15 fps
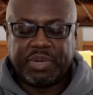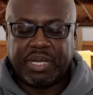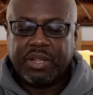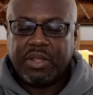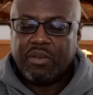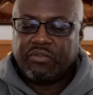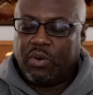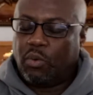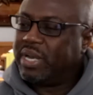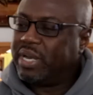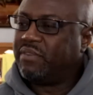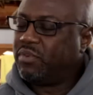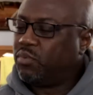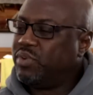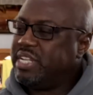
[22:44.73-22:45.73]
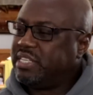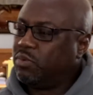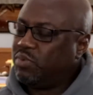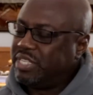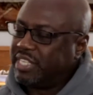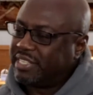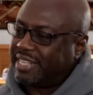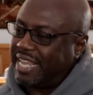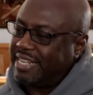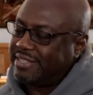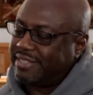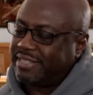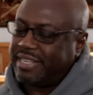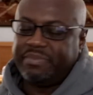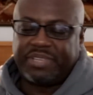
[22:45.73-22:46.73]
but for whatever reason, we just
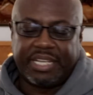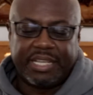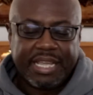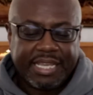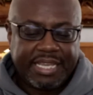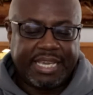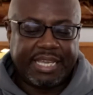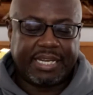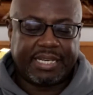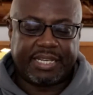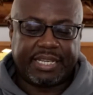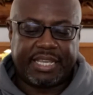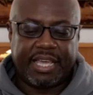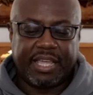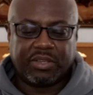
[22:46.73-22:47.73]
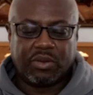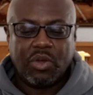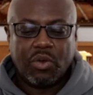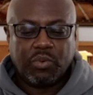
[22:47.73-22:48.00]
can't seem to get it together.